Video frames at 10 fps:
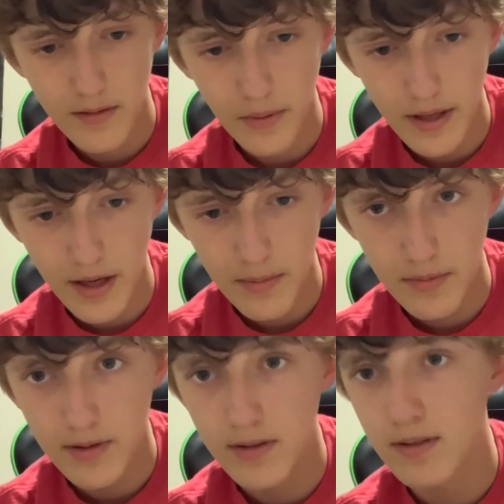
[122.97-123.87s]
Wake up.
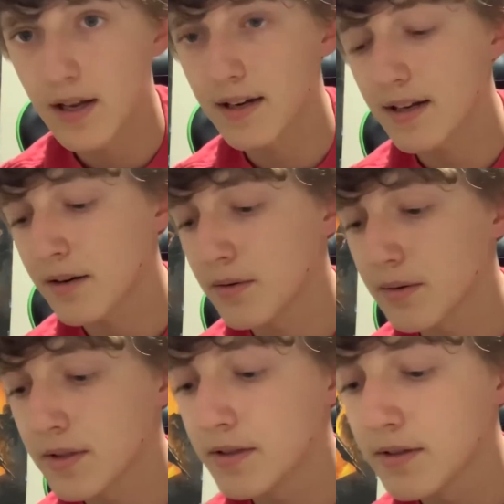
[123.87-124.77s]
I don't know
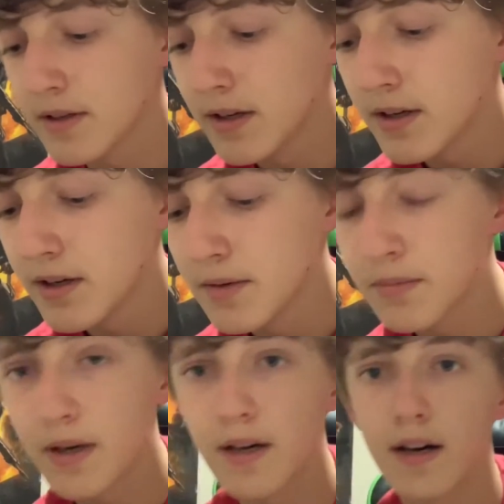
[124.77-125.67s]
what to do.
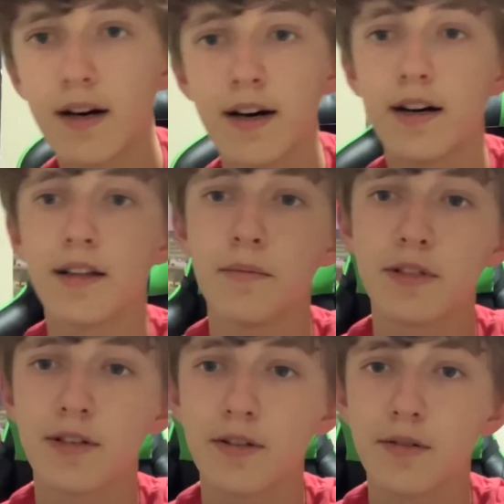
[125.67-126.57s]
But, let me
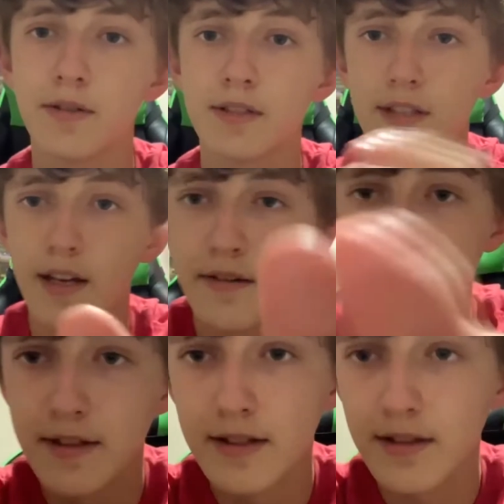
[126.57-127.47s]
show you inside of
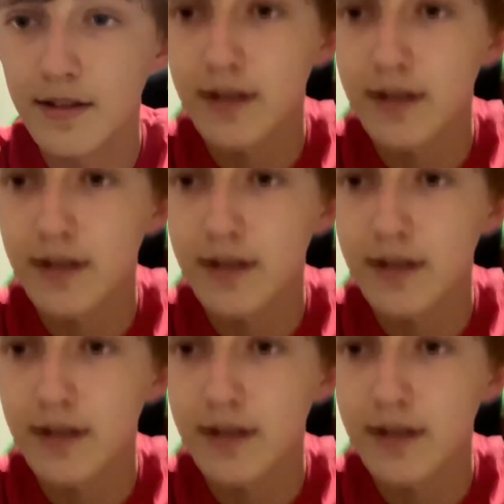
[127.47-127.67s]
this little